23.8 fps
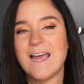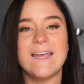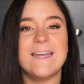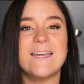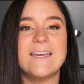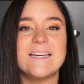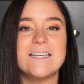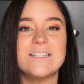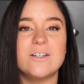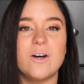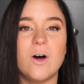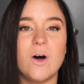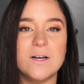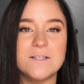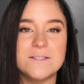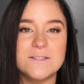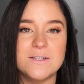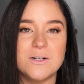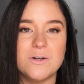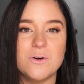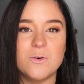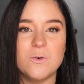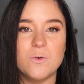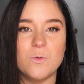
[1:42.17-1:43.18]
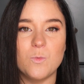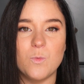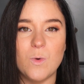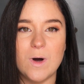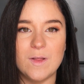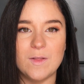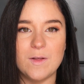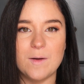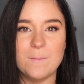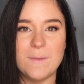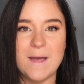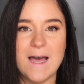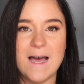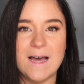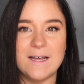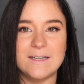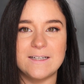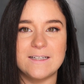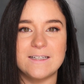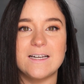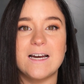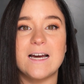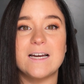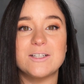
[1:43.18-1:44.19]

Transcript: And also, while I'm at it,